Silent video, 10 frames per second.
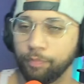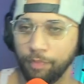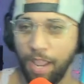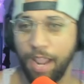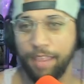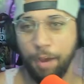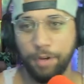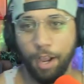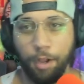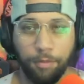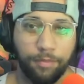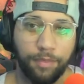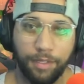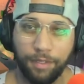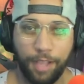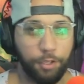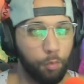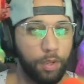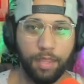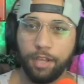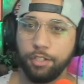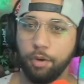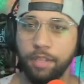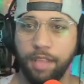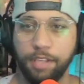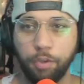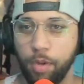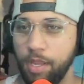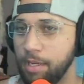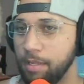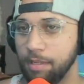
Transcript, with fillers: Hey, there we go. That's a win then, Jordan. That's a win.